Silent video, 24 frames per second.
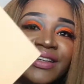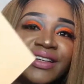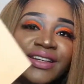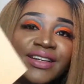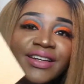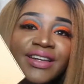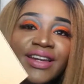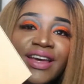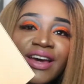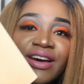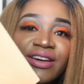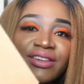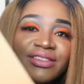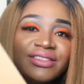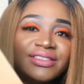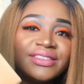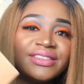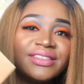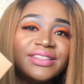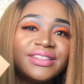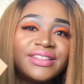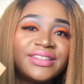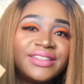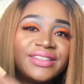Now
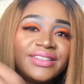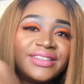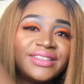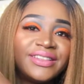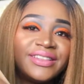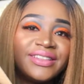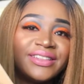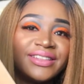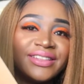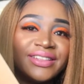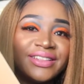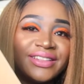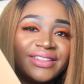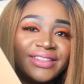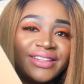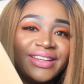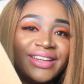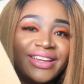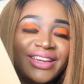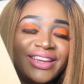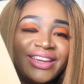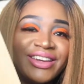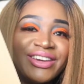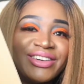
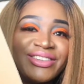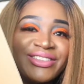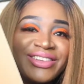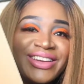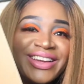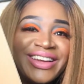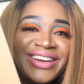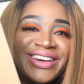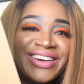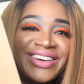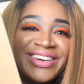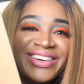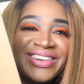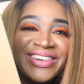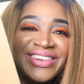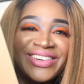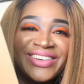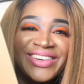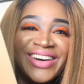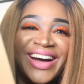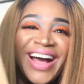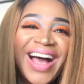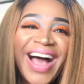here we go.